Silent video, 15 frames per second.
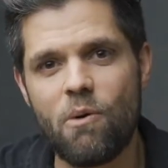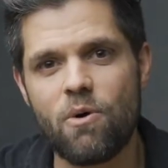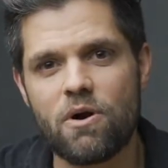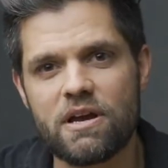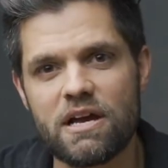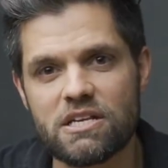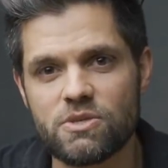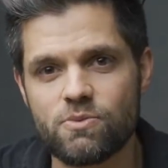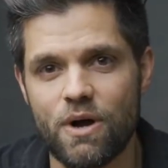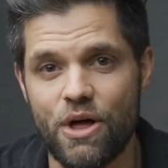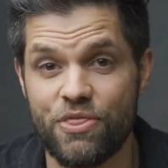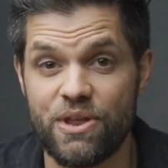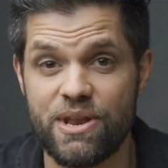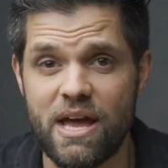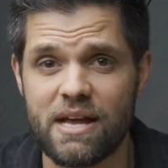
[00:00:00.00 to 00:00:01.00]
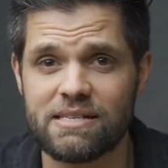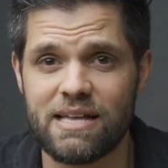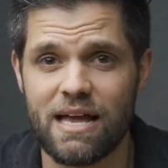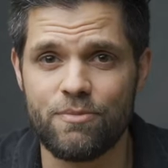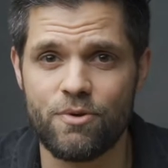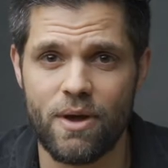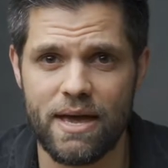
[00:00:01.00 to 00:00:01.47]
well, guess what? The next
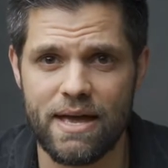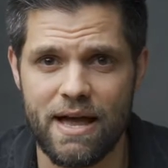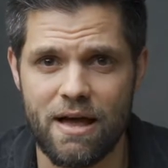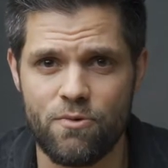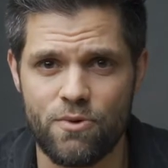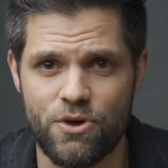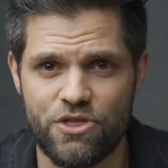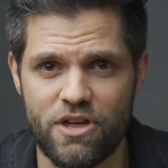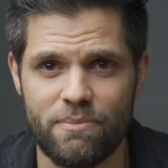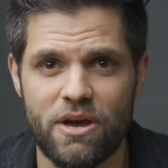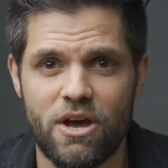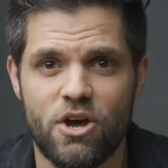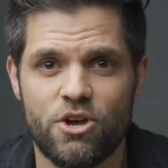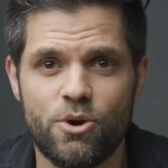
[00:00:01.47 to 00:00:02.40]
time you hang out with them,